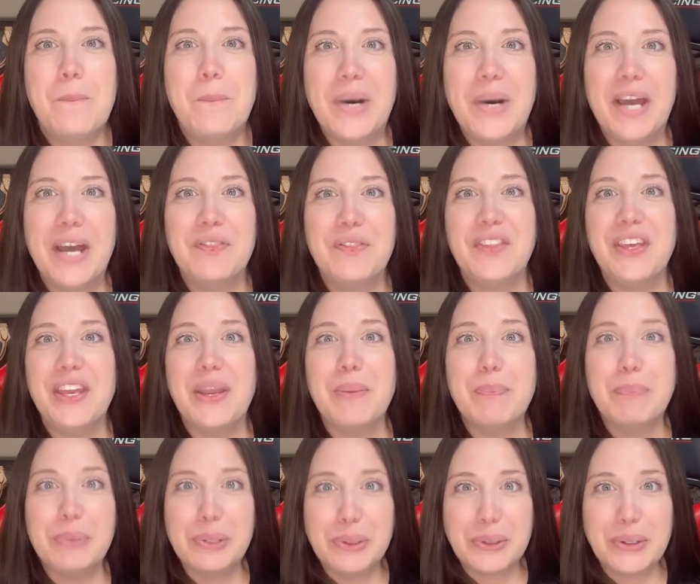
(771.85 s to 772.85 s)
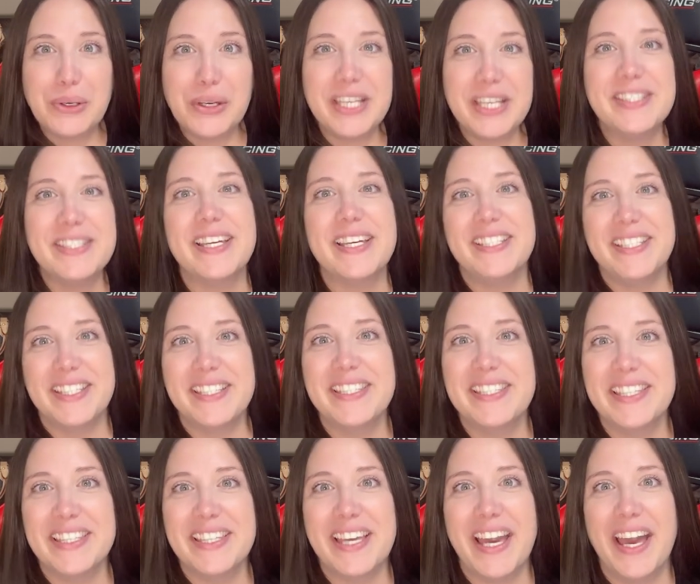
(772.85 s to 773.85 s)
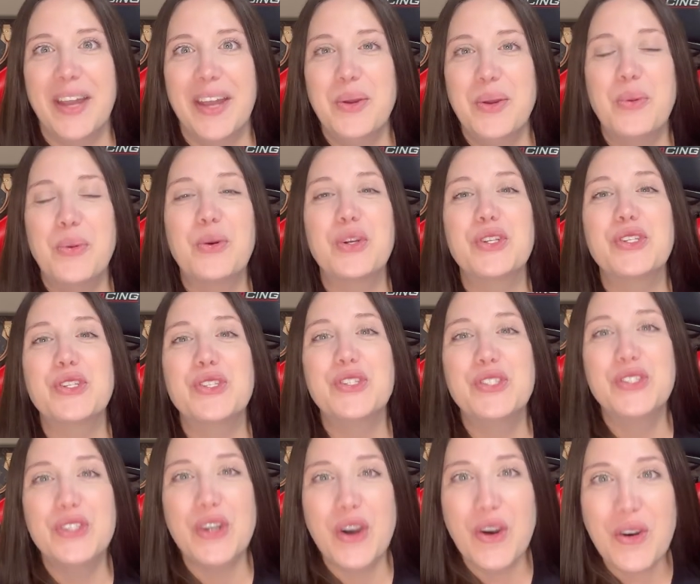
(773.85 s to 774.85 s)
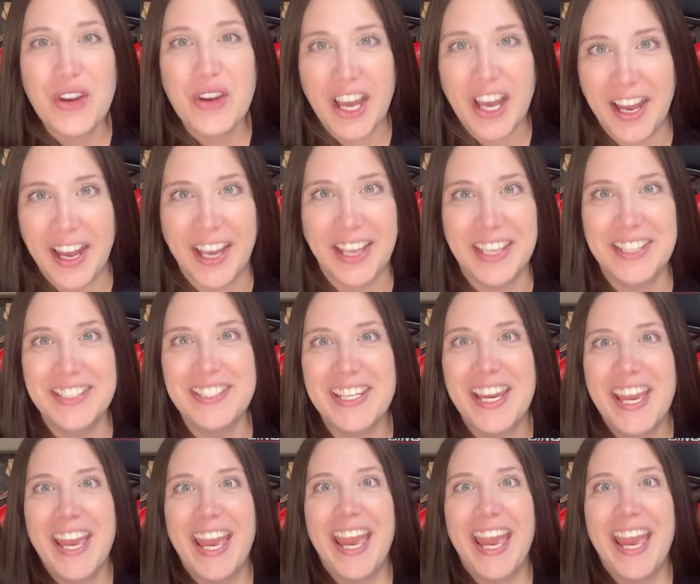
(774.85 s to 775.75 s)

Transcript: But the employees at Disneyland were so kind,